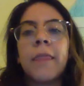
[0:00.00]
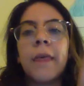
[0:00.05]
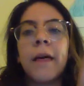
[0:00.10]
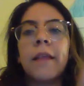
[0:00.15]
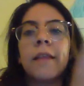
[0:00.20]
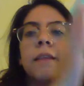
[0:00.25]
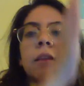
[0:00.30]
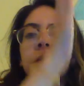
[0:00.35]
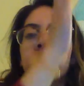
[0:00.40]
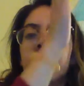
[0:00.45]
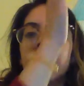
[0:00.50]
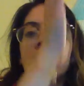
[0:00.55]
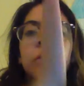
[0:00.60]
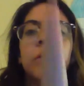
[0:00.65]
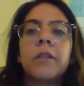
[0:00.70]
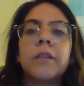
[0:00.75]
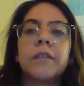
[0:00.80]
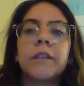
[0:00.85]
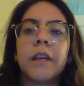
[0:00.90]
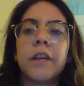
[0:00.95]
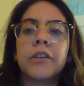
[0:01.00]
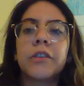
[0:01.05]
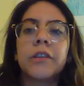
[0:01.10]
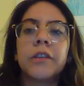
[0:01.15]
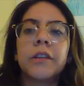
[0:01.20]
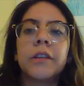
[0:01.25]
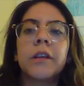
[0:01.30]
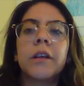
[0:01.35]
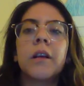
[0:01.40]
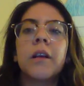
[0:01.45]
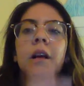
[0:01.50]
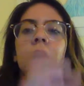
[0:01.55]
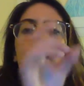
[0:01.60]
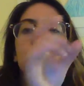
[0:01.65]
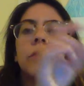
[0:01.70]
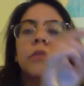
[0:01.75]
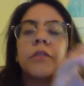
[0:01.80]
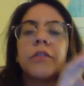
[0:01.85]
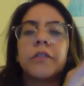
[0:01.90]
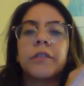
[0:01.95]
that little section
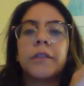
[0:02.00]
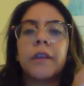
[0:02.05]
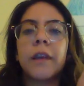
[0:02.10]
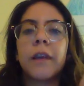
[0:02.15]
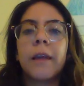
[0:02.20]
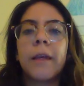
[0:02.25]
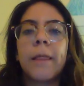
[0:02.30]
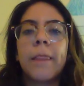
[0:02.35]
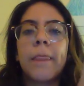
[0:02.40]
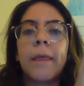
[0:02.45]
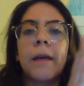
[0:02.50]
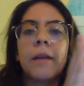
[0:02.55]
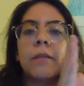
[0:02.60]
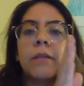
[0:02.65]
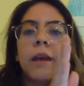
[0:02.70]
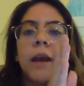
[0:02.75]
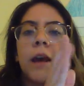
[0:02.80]
of just like that